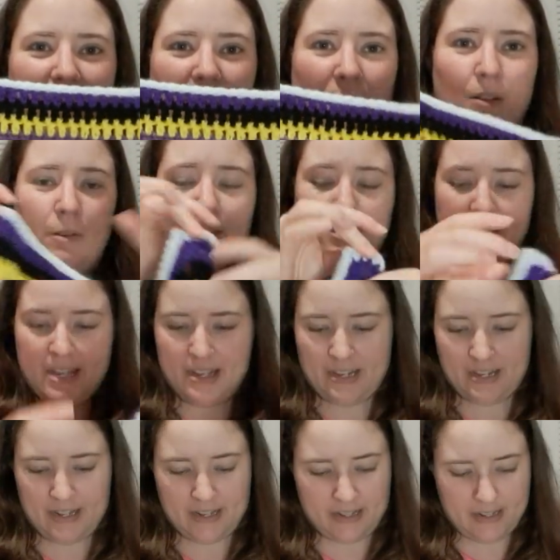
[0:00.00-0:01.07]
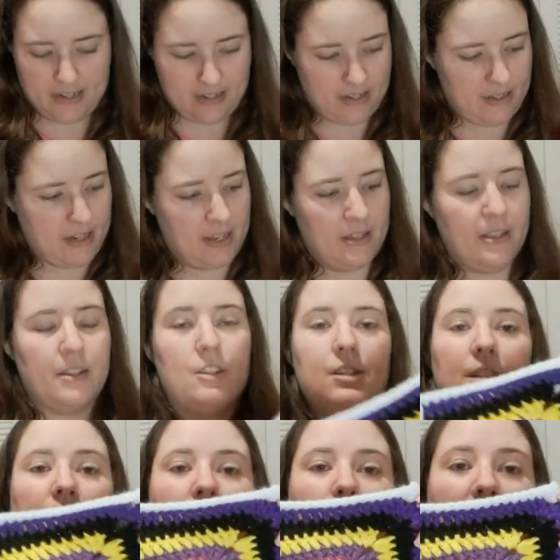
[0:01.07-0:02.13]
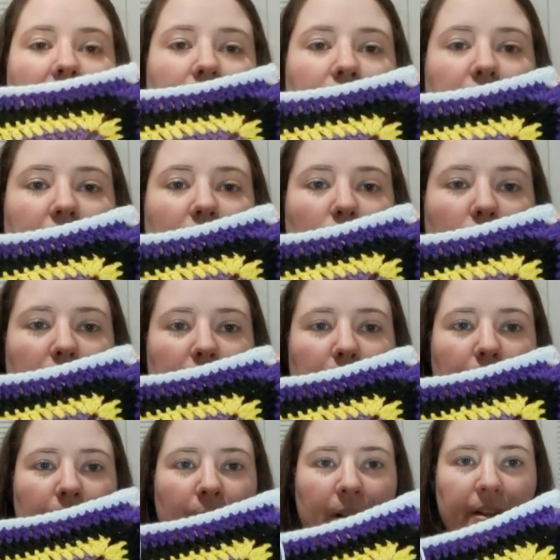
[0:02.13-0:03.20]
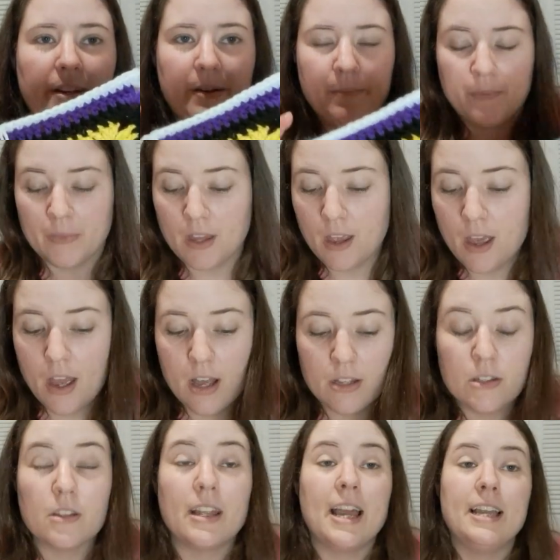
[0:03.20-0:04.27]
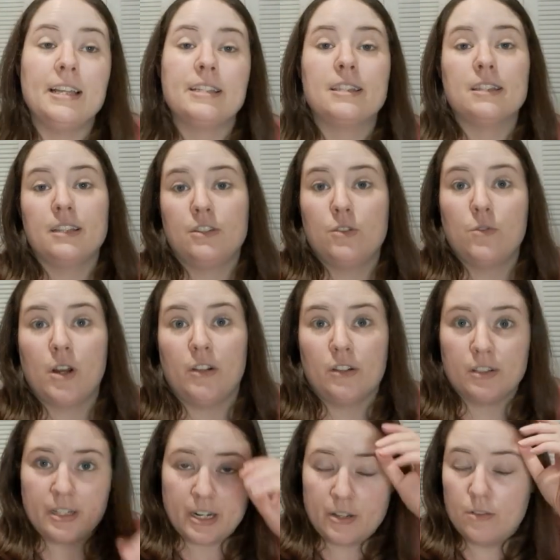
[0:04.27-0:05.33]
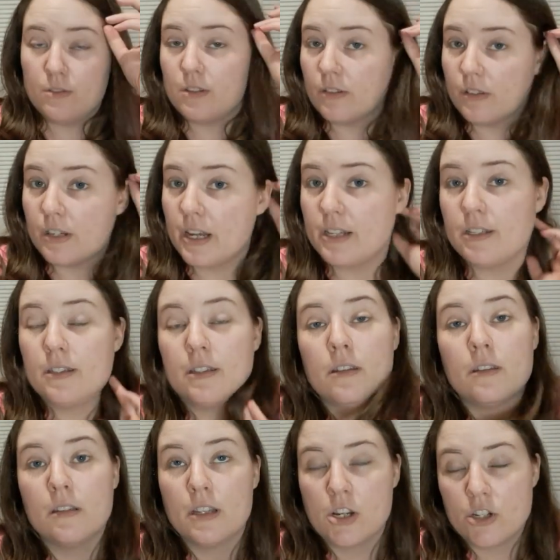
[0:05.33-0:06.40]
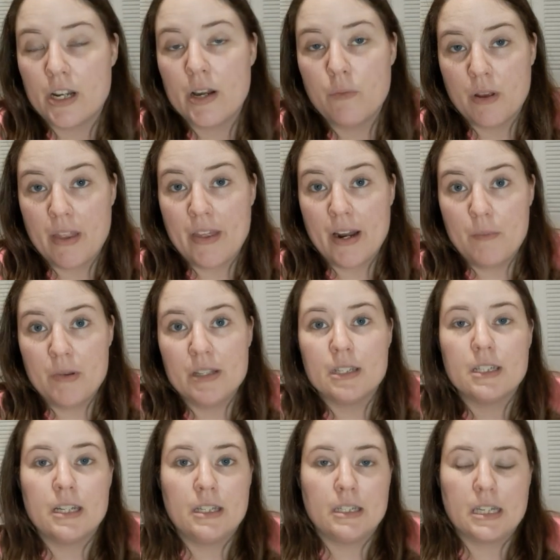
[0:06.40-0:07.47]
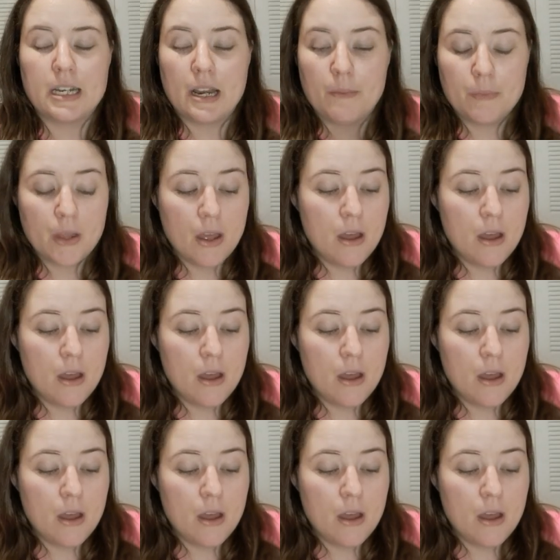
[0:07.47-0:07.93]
All the way to that end. And then just a little bit after that corner. Right there. So that is the two colors that I used on the days yesterday that I missed. And then today.